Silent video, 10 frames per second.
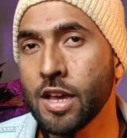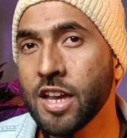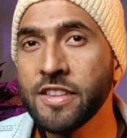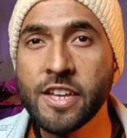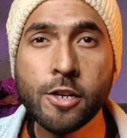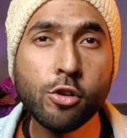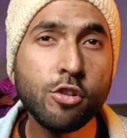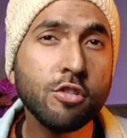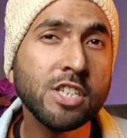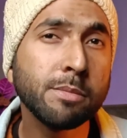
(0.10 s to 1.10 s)
Hey there, do
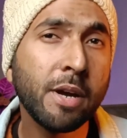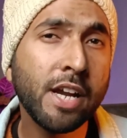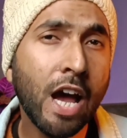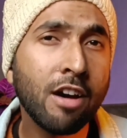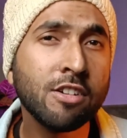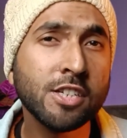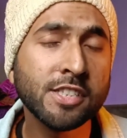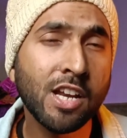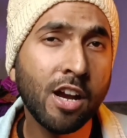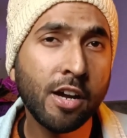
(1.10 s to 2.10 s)
you spend
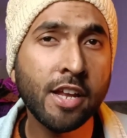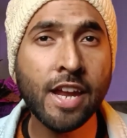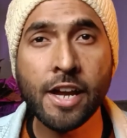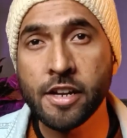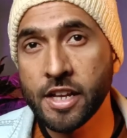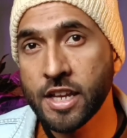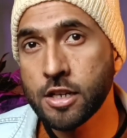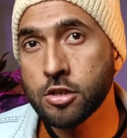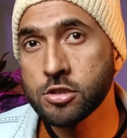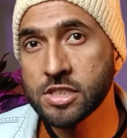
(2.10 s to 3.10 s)
hours learning and
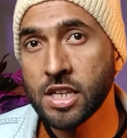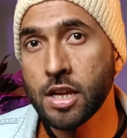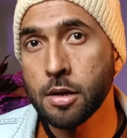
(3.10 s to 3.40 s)
taking notes,